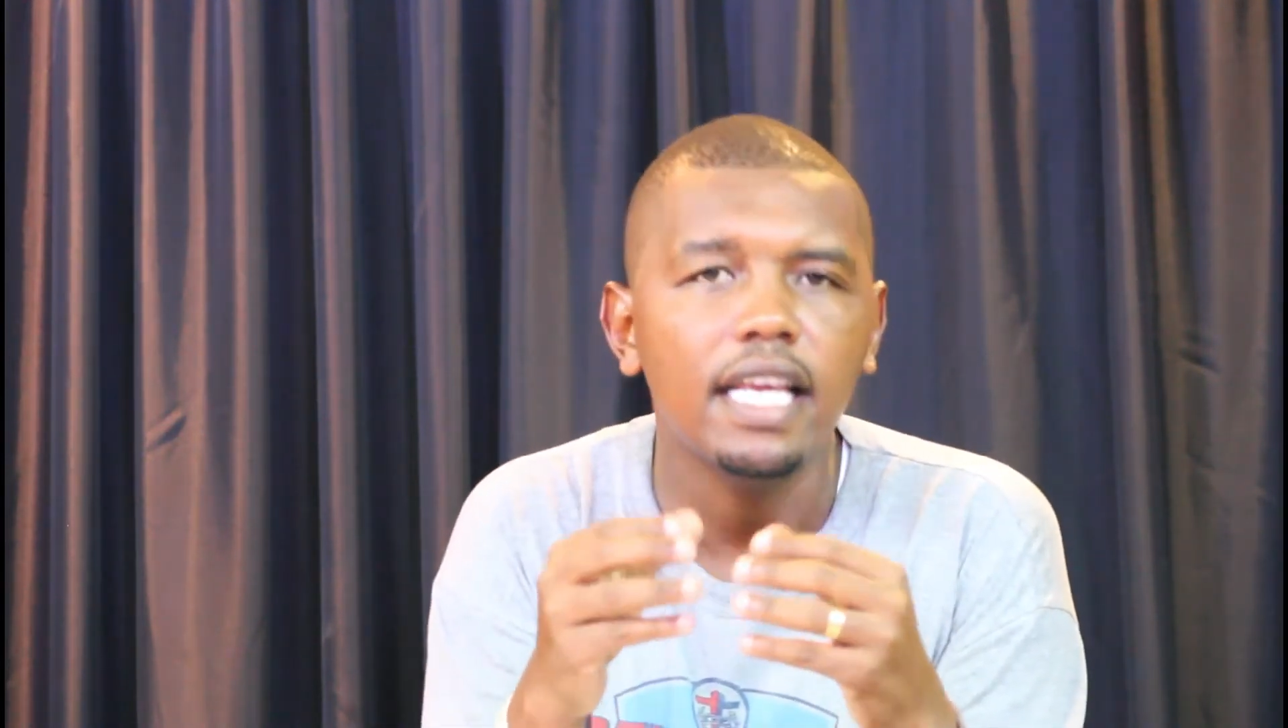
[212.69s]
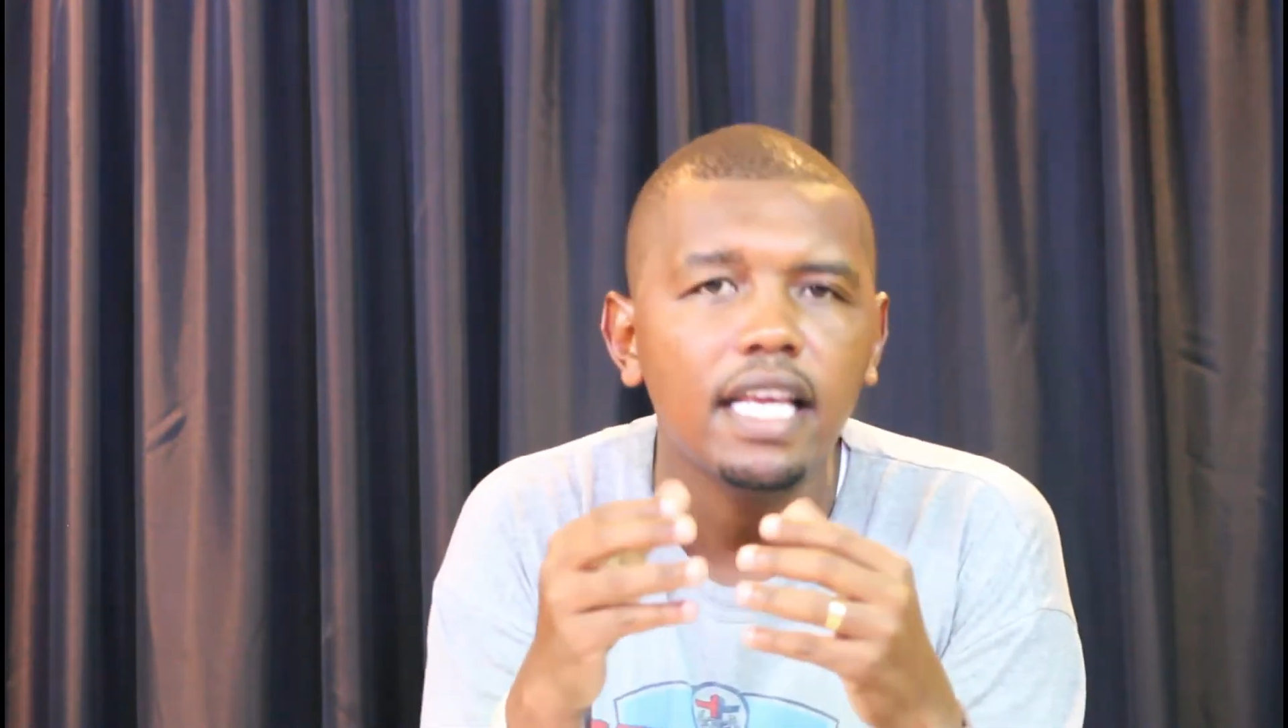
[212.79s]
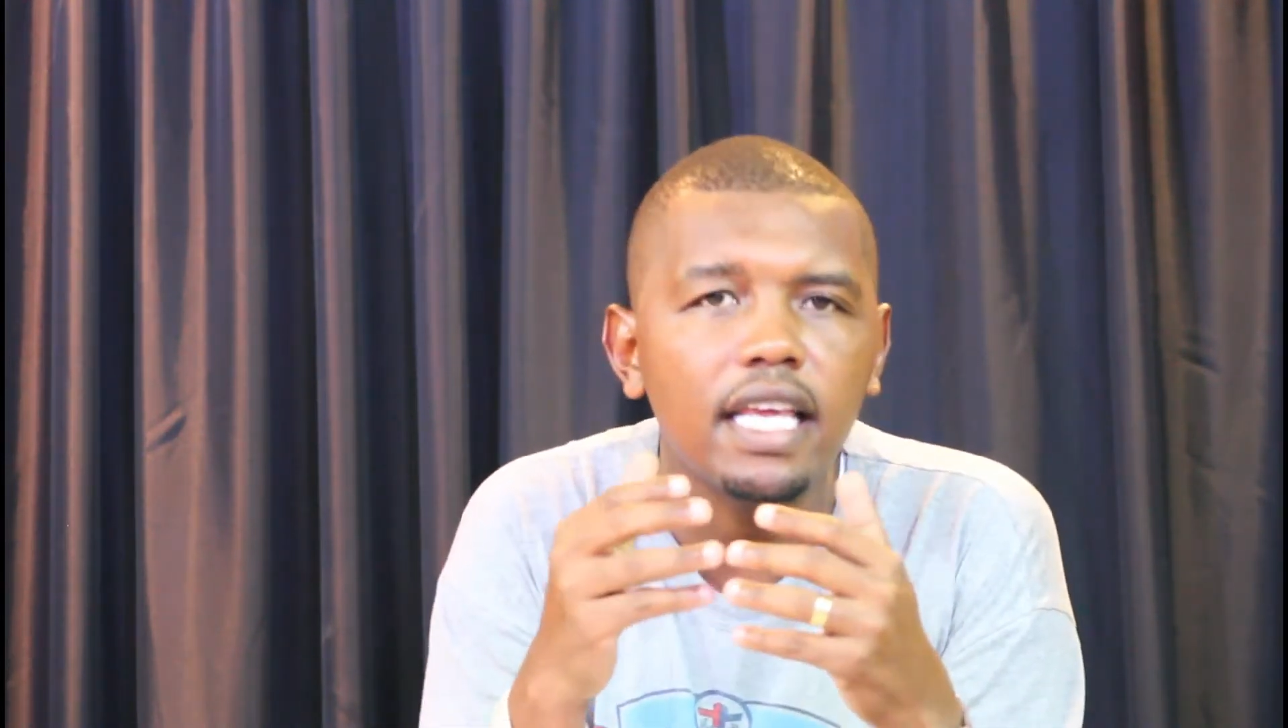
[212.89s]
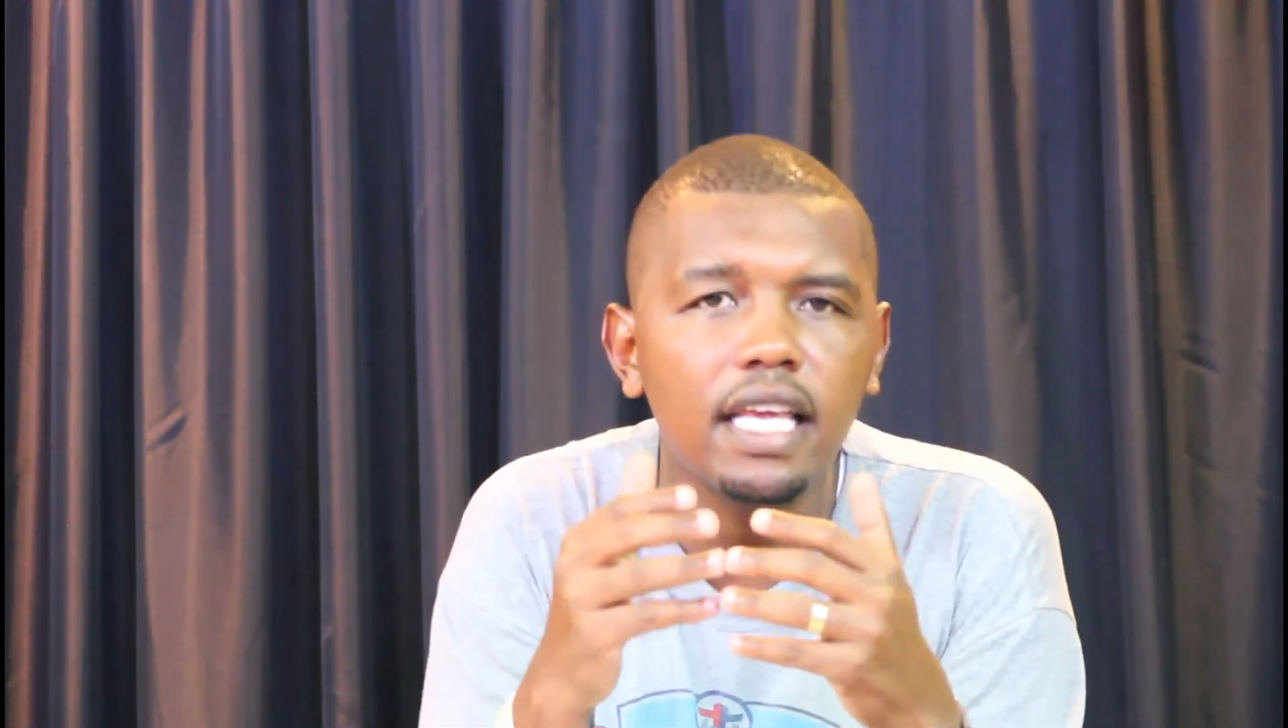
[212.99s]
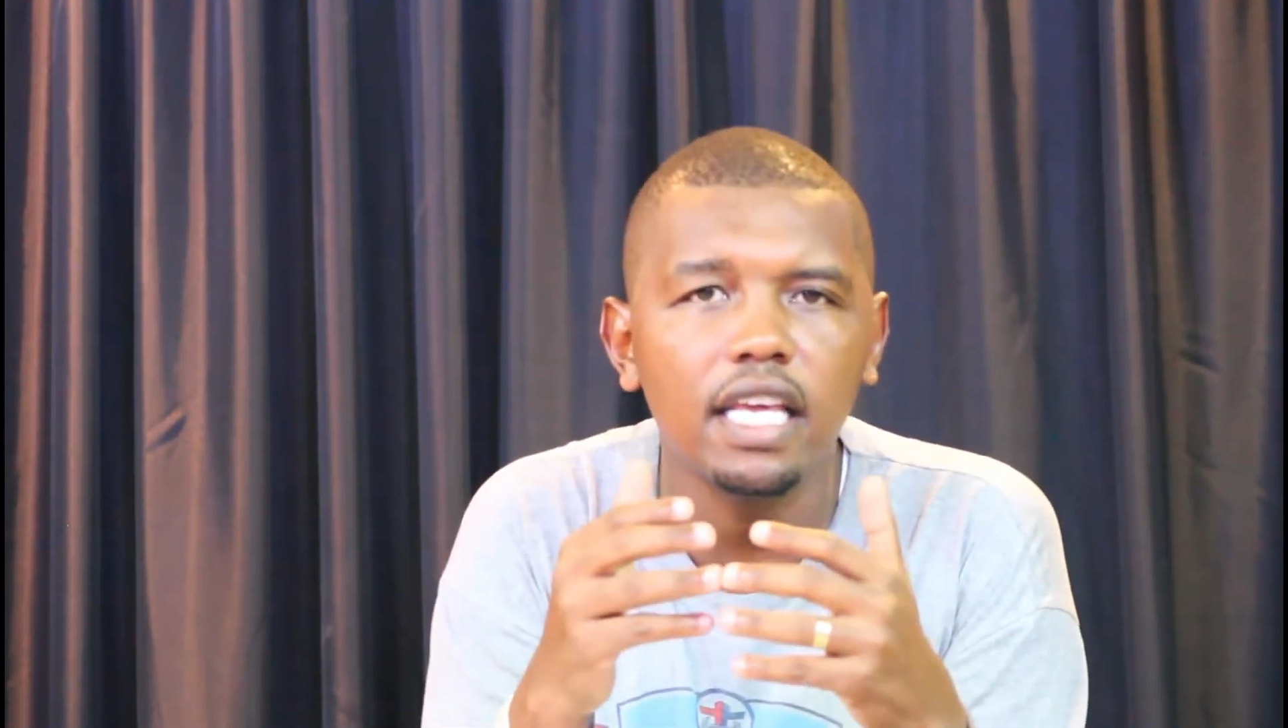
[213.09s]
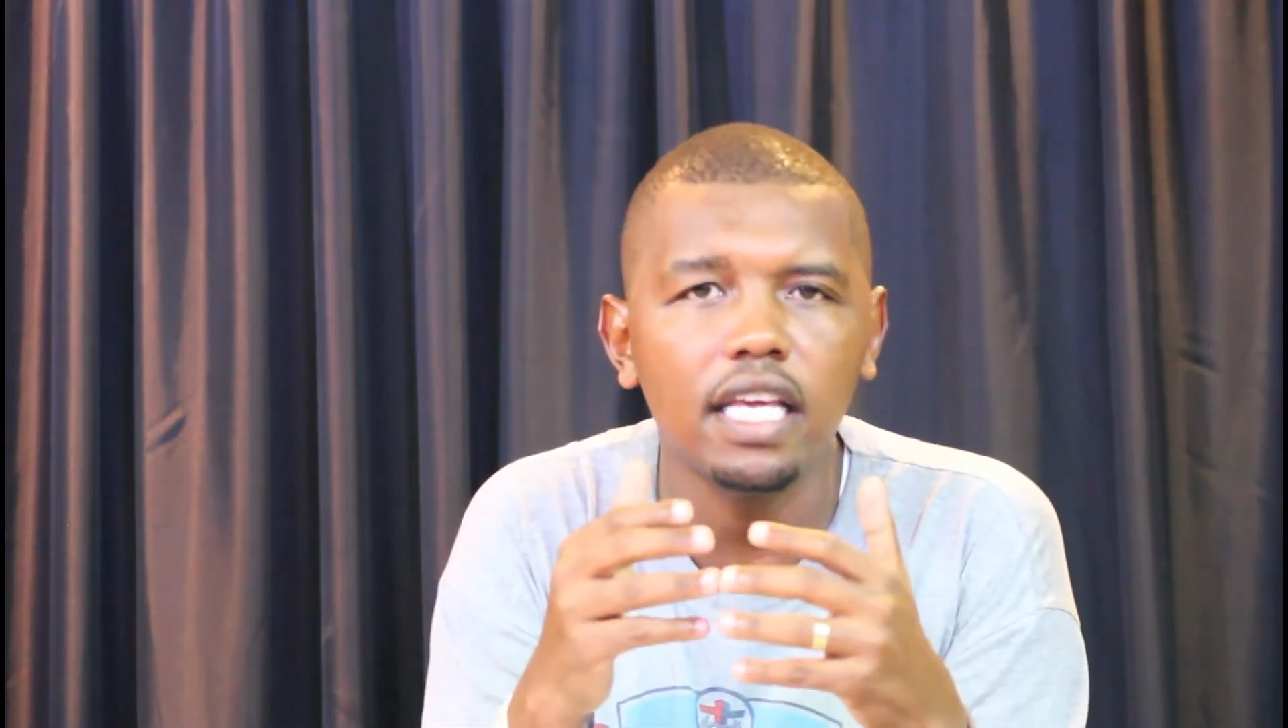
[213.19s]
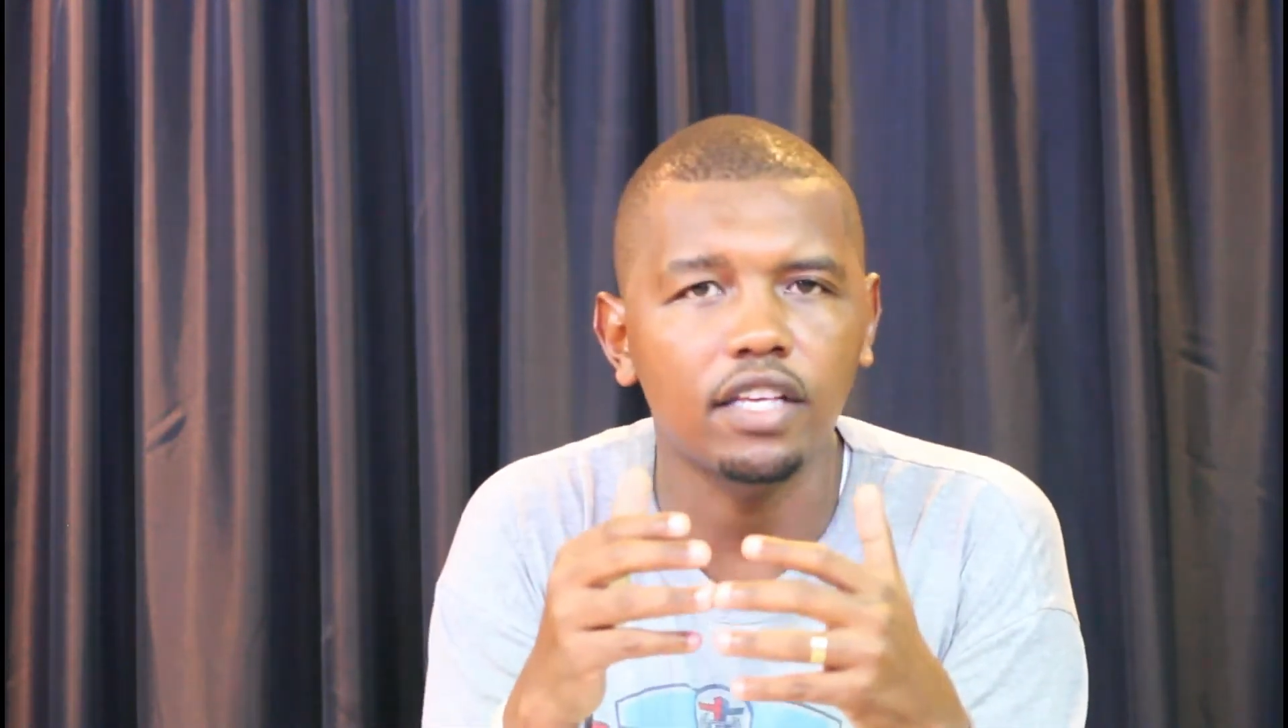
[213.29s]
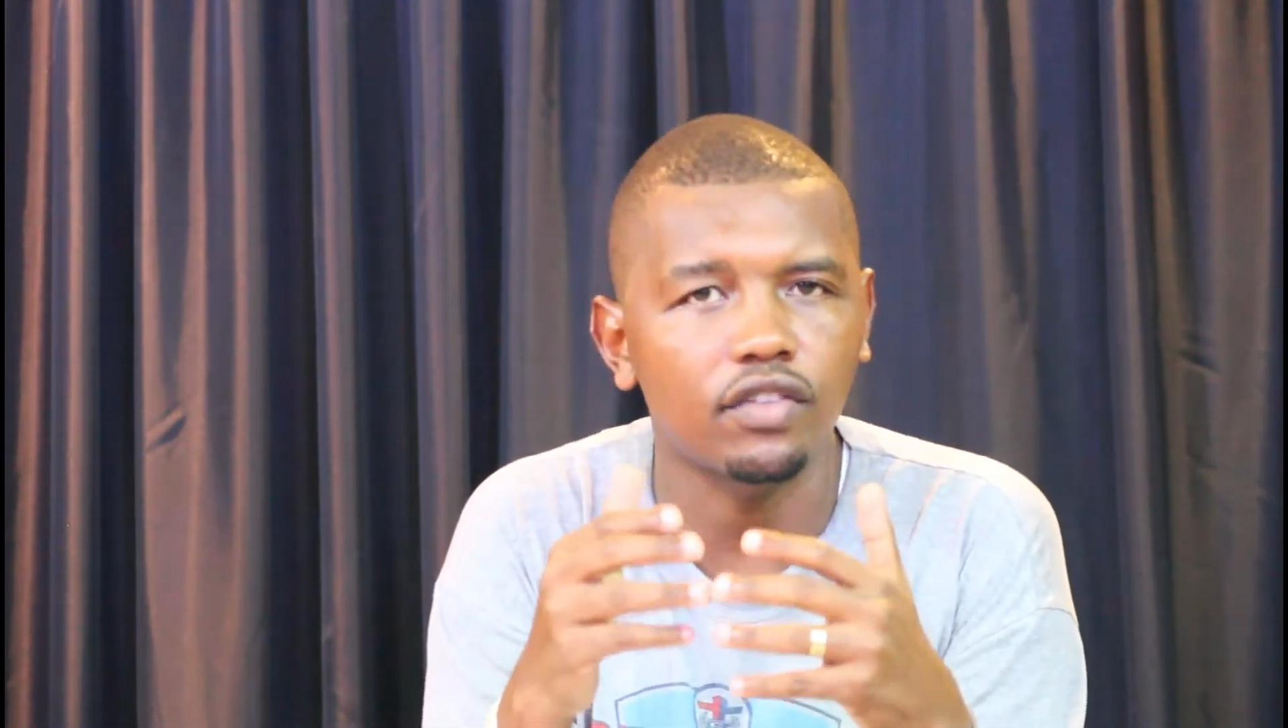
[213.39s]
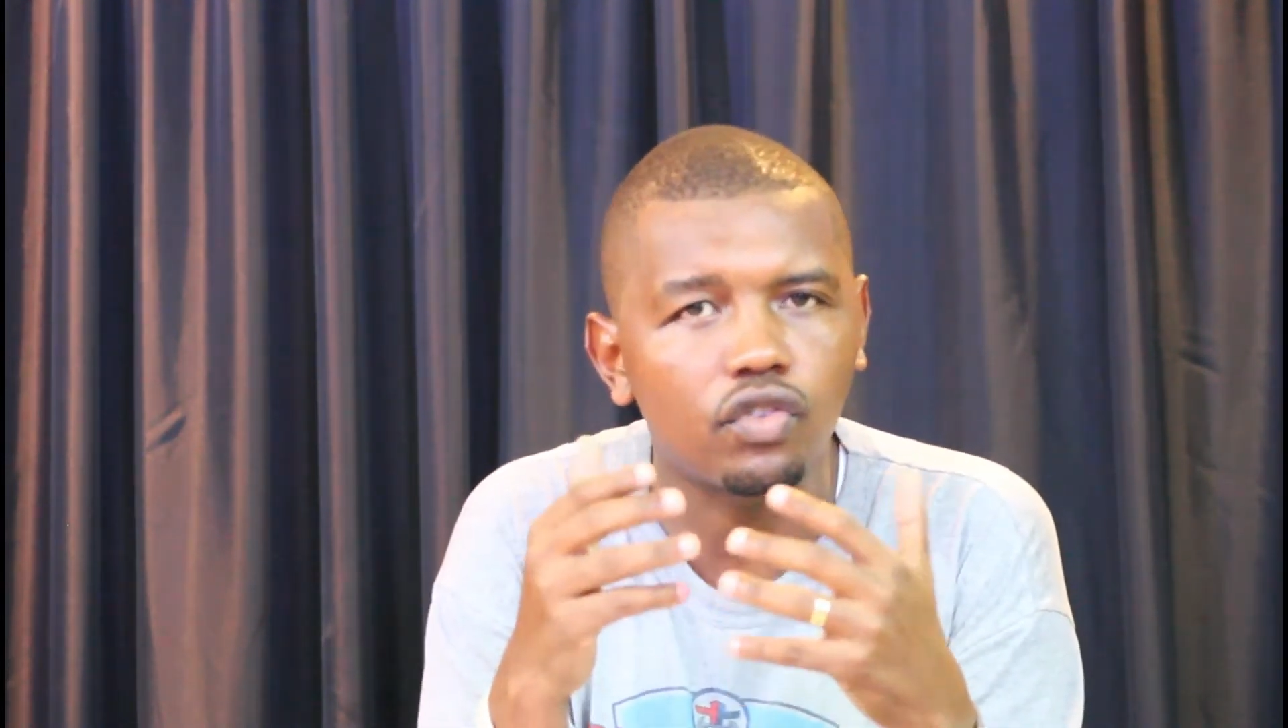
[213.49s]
He is